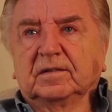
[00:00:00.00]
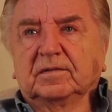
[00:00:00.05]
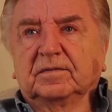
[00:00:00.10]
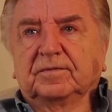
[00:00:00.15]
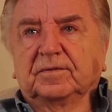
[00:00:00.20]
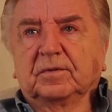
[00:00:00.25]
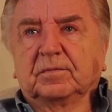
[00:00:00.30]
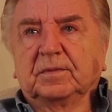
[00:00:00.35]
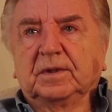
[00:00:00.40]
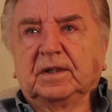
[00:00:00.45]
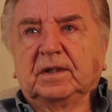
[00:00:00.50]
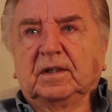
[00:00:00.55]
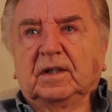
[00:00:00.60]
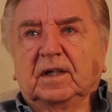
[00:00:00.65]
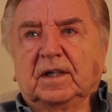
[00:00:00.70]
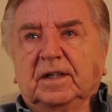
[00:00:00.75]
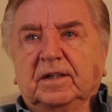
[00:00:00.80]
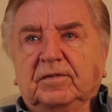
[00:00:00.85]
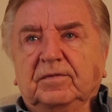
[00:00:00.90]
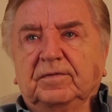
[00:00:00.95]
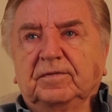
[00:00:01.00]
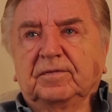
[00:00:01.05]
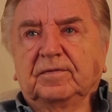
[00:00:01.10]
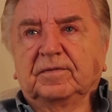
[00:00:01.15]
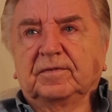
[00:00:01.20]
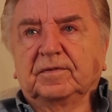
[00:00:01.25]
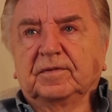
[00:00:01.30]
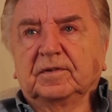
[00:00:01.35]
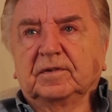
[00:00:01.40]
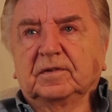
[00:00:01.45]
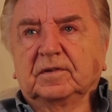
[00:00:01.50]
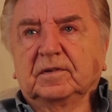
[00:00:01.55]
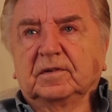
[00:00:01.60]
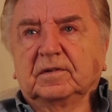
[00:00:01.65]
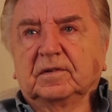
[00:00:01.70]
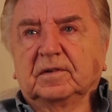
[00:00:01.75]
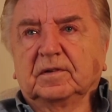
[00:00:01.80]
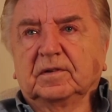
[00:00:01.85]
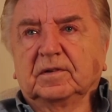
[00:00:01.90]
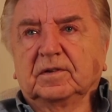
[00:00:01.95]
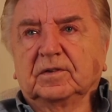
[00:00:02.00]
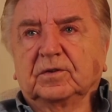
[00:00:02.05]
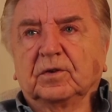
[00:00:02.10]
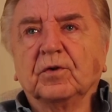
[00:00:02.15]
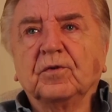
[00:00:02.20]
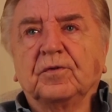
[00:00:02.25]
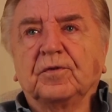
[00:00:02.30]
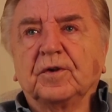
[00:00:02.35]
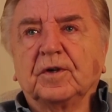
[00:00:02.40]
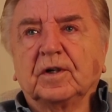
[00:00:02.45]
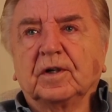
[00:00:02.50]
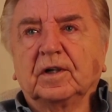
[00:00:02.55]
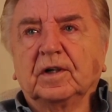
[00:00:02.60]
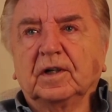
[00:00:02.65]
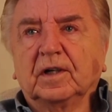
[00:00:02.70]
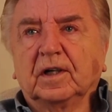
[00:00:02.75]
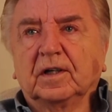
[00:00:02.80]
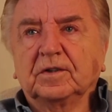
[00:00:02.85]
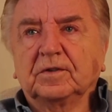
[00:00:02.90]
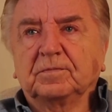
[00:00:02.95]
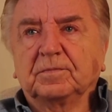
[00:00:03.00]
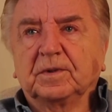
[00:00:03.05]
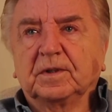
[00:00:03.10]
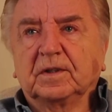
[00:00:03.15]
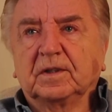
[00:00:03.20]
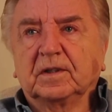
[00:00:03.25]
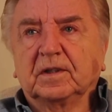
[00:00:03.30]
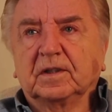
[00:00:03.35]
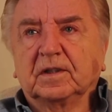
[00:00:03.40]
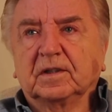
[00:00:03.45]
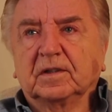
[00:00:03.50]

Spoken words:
for me, life so far has been